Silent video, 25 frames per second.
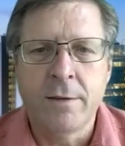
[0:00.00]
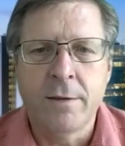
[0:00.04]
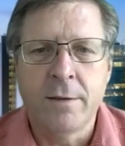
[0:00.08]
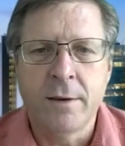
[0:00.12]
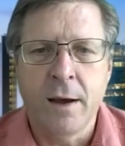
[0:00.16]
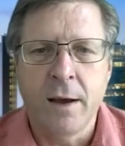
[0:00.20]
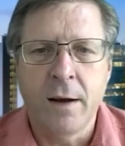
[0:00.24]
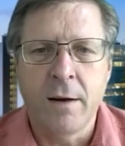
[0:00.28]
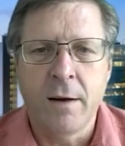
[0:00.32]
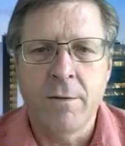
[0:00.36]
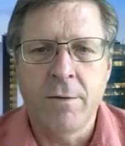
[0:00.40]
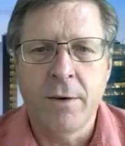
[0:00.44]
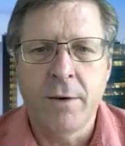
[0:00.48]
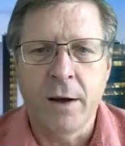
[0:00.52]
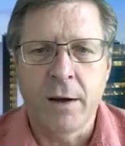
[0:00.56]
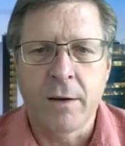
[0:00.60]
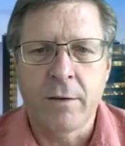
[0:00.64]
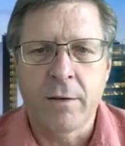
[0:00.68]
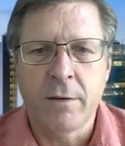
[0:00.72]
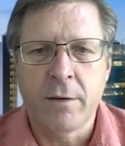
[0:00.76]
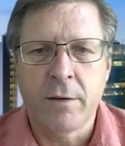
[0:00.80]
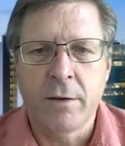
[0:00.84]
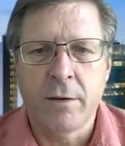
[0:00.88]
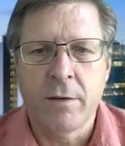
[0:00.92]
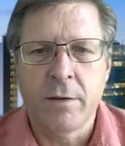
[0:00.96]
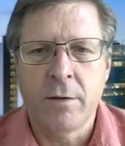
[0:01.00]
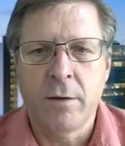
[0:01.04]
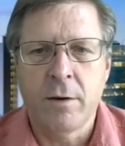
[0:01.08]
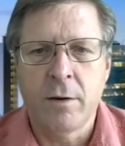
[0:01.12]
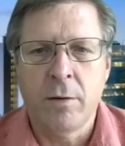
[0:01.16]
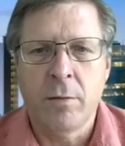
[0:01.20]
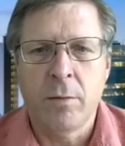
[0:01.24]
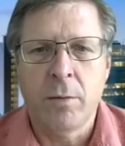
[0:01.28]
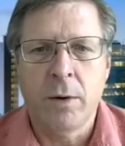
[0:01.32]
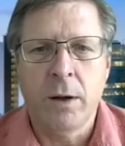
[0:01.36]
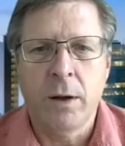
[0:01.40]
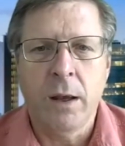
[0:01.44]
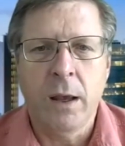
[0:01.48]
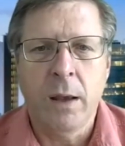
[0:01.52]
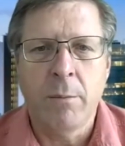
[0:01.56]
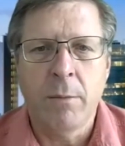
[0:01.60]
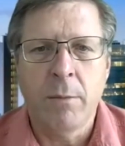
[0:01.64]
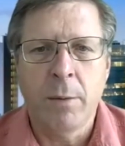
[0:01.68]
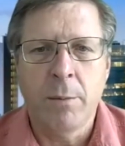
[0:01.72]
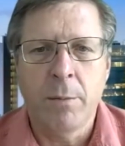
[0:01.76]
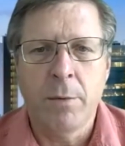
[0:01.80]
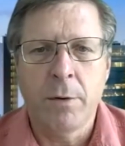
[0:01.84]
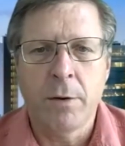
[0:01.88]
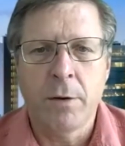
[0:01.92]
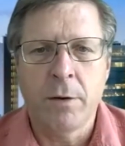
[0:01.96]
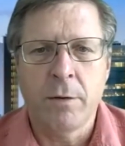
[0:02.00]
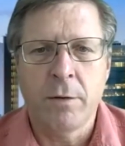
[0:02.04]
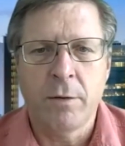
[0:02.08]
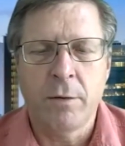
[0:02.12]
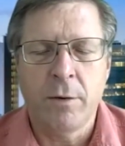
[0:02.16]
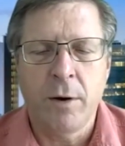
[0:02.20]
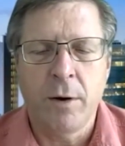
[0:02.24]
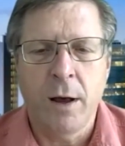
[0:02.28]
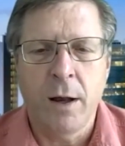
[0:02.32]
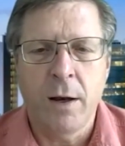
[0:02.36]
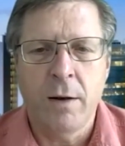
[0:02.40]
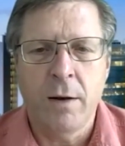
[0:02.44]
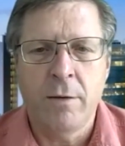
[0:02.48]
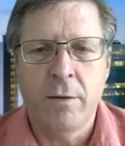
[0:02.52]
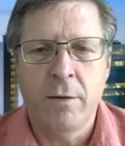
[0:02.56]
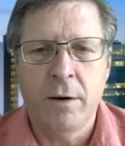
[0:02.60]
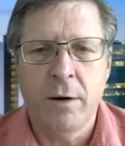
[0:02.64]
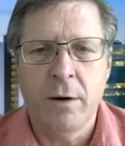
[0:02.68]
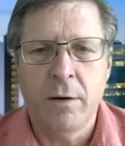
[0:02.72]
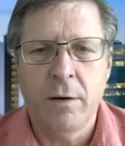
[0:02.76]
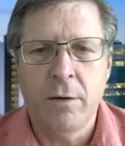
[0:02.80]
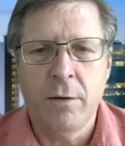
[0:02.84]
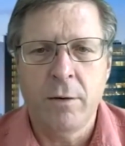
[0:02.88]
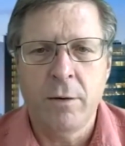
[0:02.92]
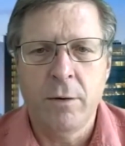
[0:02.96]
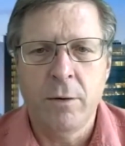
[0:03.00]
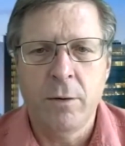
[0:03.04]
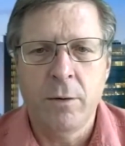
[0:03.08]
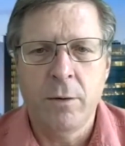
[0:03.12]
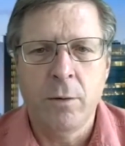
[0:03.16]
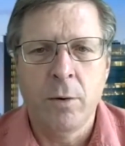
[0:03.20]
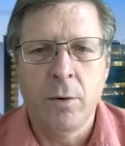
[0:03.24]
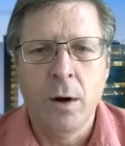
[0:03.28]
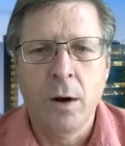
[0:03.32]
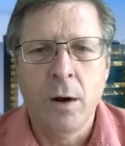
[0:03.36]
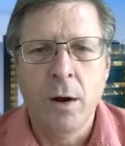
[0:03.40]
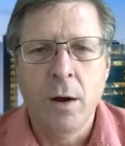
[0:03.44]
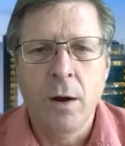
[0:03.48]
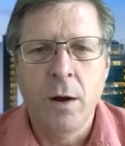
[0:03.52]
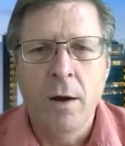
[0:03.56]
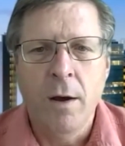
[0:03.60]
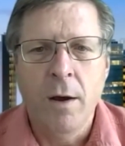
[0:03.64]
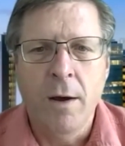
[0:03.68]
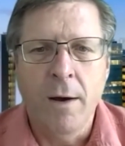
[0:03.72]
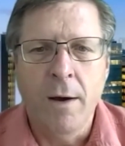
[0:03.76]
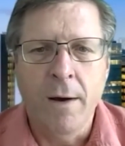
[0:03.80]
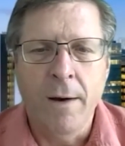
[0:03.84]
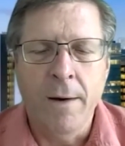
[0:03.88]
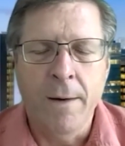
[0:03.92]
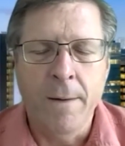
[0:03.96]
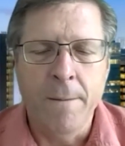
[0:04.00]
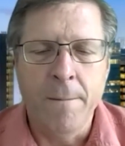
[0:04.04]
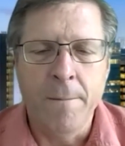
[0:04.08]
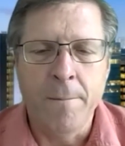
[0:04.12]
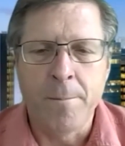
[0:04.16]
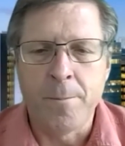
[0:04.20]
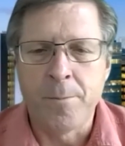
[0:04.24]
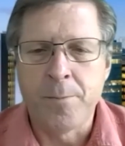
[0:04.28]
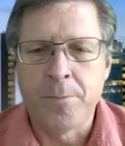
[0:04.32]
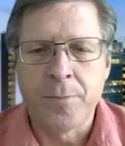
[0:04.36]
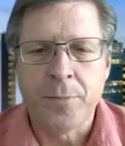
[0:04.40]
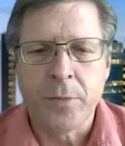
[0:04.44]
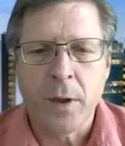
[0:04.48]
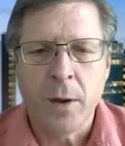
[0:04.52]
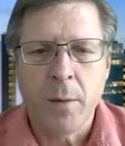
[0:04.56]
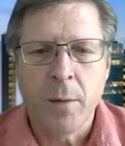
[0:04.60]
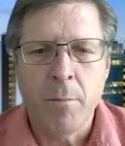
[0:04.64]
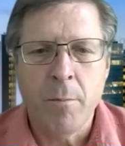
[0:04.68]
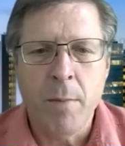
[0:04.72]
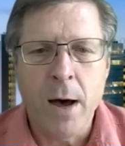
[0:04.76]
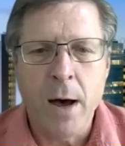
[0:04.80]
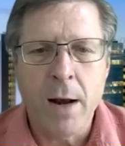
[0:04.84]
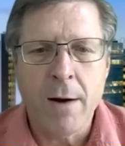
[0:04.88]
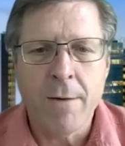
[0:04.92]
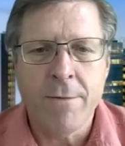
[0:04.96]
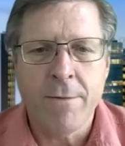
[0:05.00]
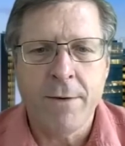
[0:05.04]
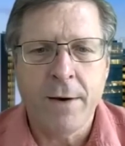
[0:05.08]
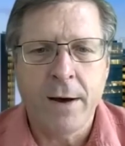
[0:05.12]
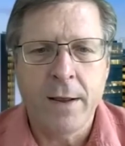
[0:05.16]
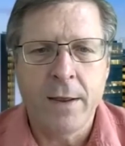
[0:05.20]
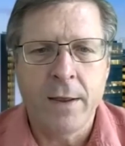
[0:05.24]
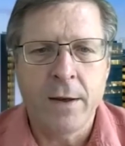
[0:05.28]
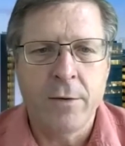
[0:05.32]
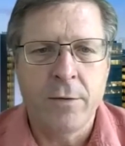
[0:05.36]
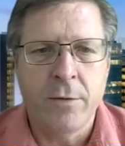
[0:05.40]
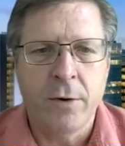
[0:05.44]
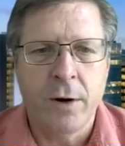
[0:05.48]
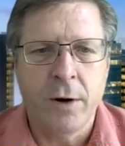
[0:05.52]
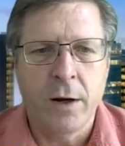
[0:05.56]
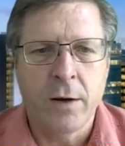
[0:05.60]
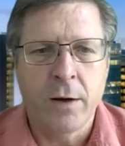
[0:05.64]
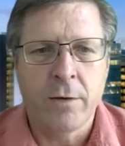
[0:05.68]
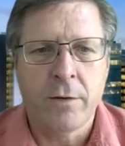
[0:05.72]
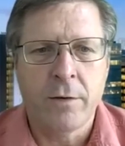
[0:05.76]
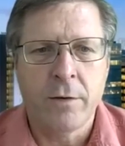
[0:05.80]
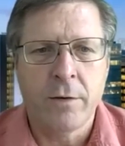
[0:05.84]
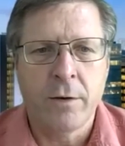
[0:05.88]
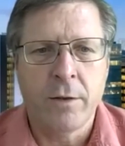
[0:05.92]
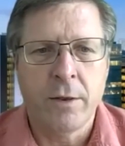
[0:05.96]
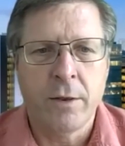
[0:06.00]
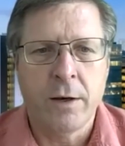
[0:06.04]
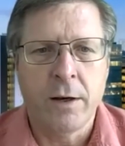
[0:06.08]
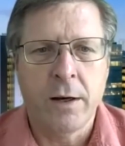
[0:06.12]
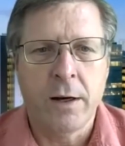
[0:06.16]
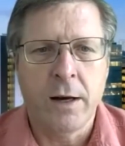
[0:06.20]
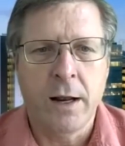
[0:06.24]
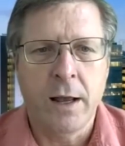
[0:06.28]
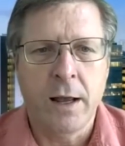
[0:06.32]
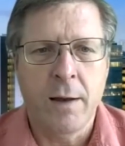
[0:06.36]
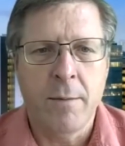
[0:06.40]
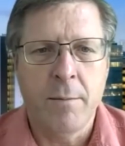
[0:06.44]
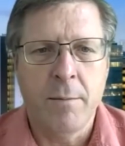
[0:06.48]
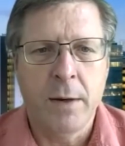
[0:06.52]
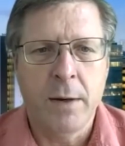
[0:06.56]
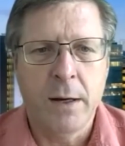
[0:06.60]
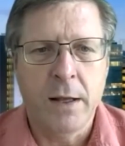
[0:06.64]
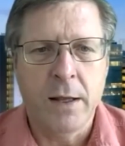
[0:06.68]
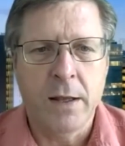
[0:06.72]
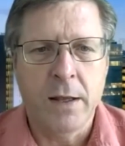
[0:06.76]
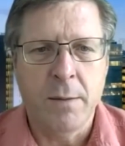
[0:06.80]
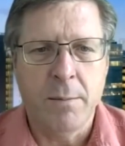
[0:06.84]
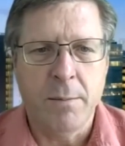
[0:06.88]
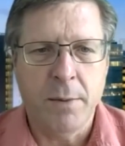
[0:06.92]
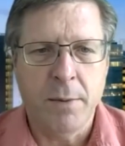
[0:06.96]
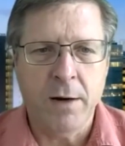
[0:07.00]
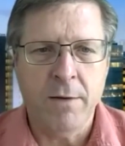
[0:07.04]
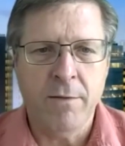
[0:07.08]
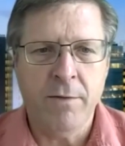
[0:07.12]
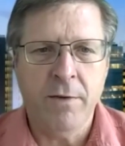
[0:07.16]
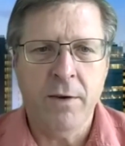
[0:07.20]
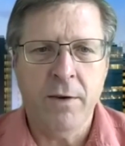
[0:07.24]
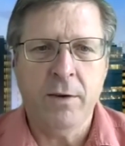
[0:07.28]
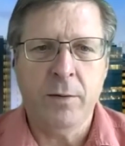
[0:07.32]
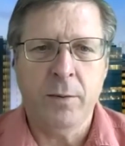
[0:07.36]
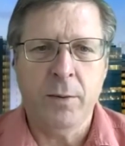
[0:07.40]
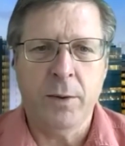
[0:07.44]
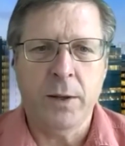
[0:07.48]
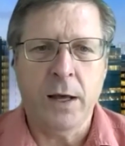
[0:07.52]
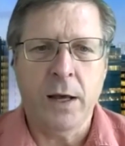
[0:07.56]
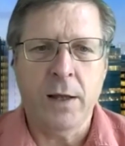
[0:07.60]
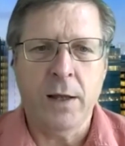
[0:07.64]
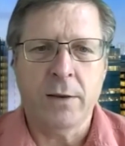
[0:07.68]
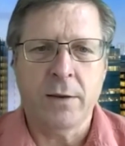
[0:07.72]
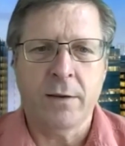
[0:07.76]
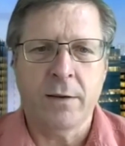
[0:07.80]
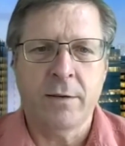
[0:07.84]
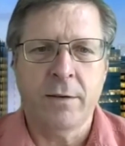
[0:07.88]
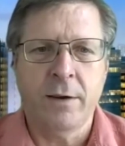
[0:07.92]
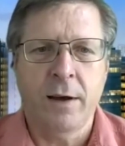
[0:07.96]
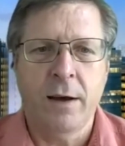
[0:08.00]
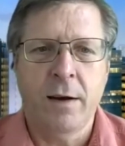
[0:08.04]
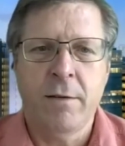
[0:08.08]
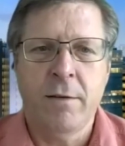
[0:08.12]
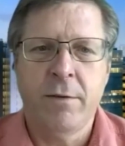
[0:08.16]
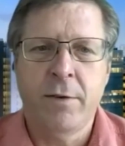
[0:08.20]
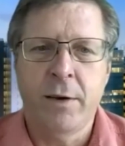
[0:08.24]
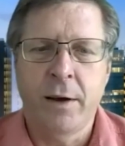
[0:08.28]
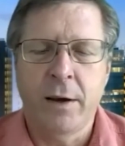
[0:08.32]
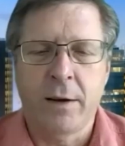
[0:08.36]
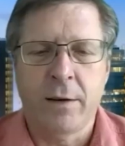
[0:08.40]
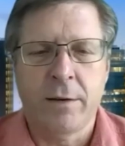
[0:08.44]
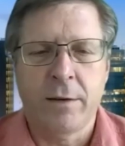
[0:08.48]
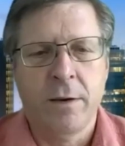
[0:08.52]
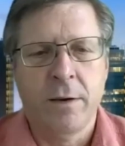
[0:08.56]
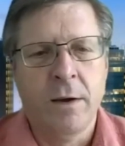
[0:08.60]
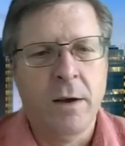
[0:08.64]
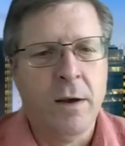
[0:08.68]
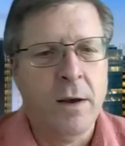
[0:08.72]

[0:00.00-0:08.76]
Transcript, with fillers: side effects. And so we came up with a strategy to um, modify the drug so that it had many of the benefits without the side effects.